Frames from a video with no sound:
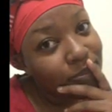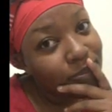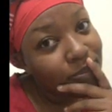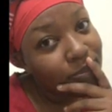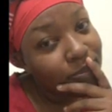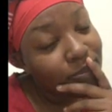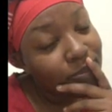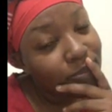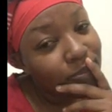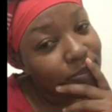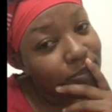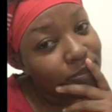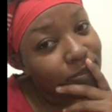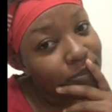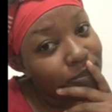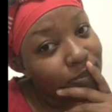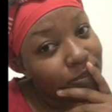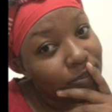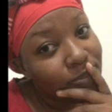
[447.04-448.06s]
Okay, show it.
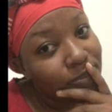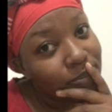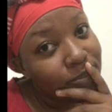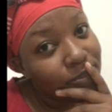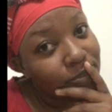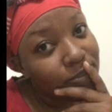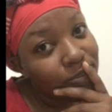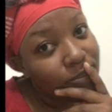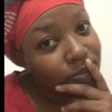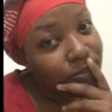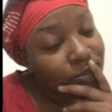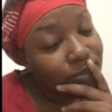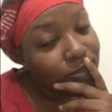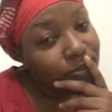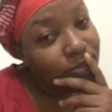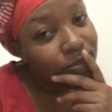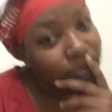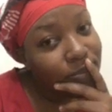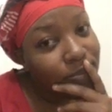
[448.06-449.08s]
One
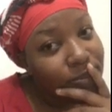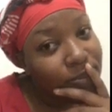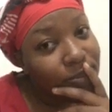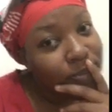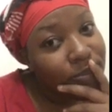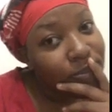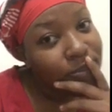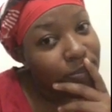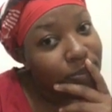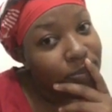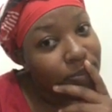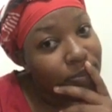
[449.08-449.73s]
give us a verse.